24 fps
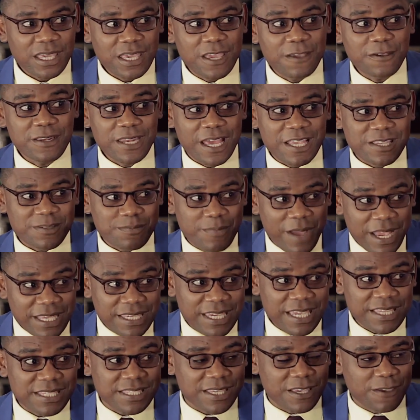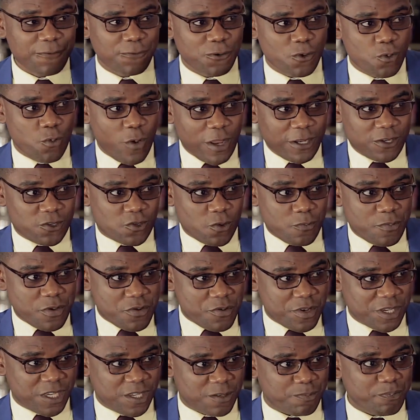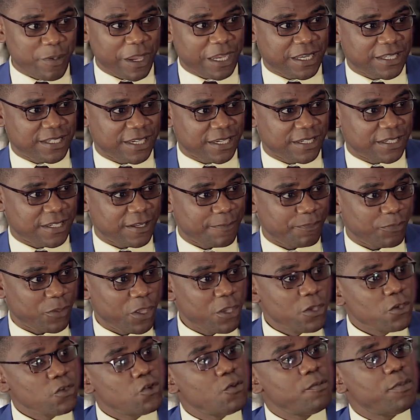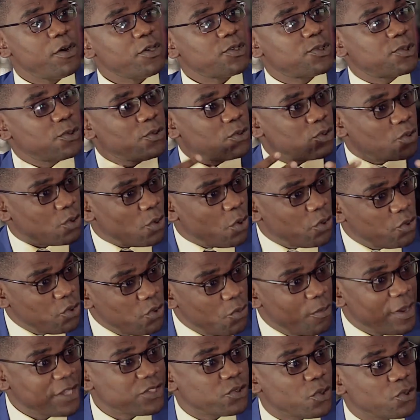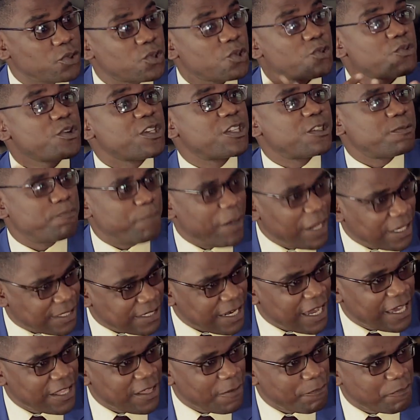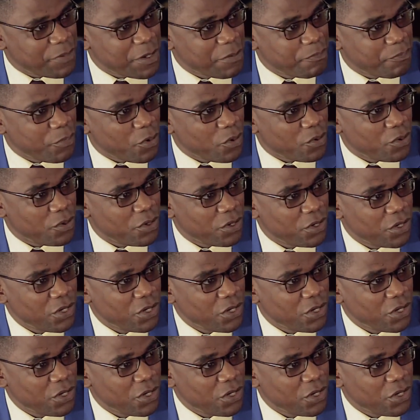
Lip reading: In as much as if you want to be respected, you must also respect other people.